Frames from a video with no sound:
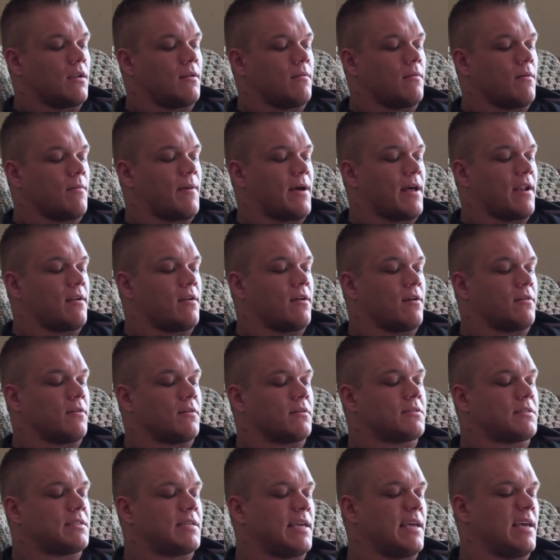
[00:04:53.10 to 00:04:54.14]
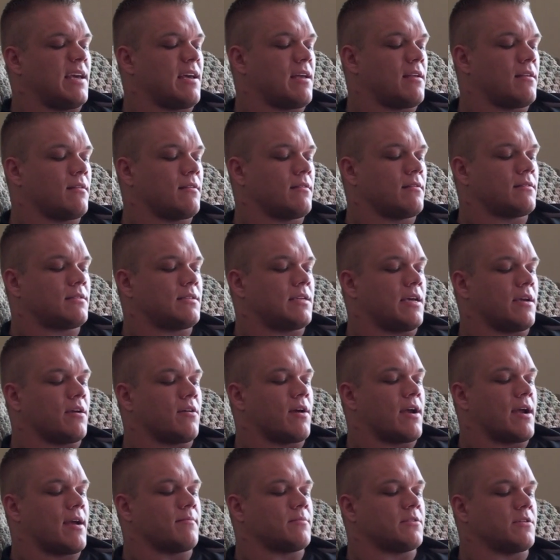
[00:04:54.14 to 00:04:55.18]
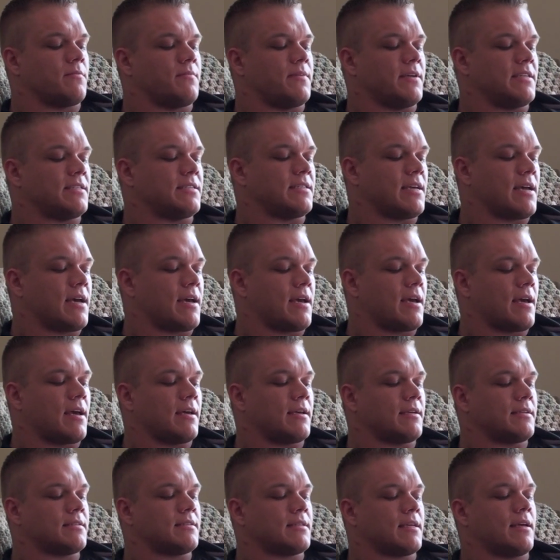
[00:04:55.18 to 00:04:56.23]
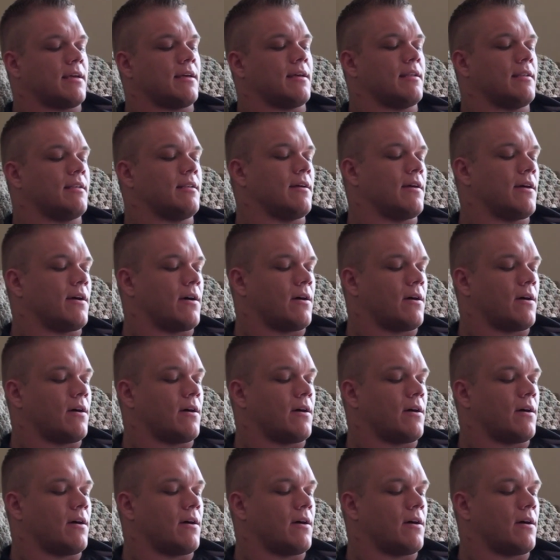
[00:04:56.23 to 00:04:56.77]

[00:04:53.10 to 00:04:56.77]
about another 10 grams of BCAAs, and